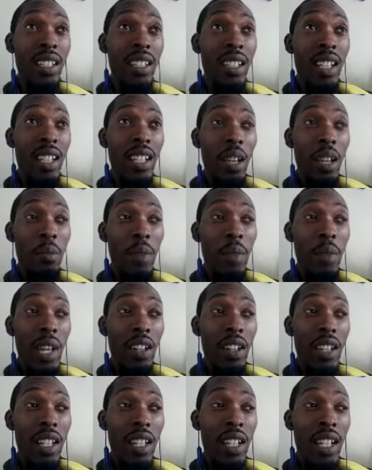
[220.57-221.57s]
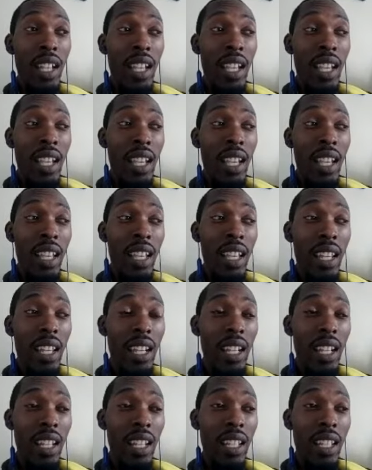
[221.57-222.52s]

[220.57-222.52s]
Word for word: got married, and